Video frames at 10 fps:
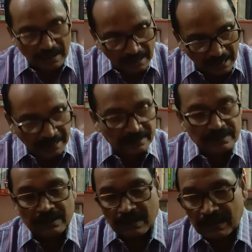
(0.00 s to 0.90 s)

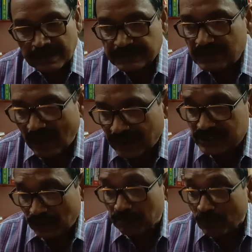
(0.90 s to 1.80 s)
and its
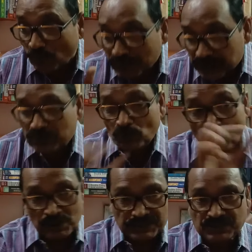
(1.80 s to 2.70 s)
answer with
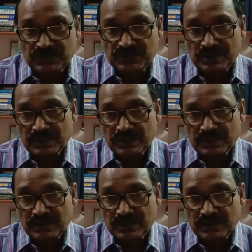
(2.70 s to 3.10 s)
words.